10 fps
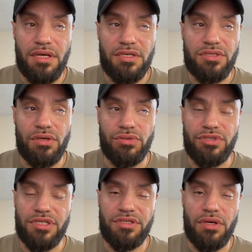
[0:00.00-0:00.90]
So
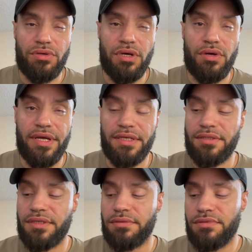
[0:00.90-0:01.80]
just don't go ahead
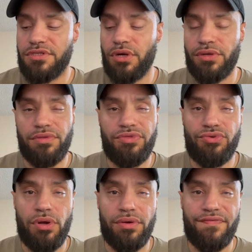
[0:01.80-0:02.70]
and start
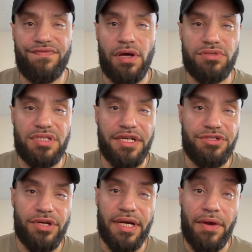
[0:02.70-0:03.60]
throwing false
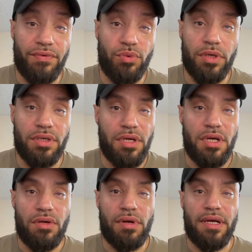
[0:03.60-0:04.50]
teacher at everyone,
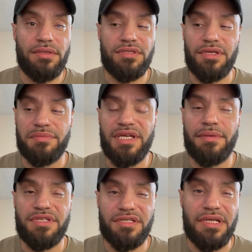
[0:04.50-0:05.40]
right?
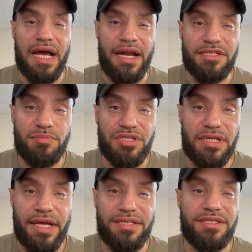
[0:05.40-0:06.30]
Sometimes it's an honest
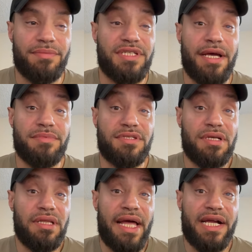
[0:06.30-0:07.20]
mistake. Sometimes it's
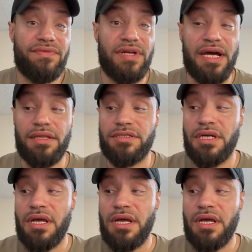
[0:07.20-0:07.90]
a lack of knowledge.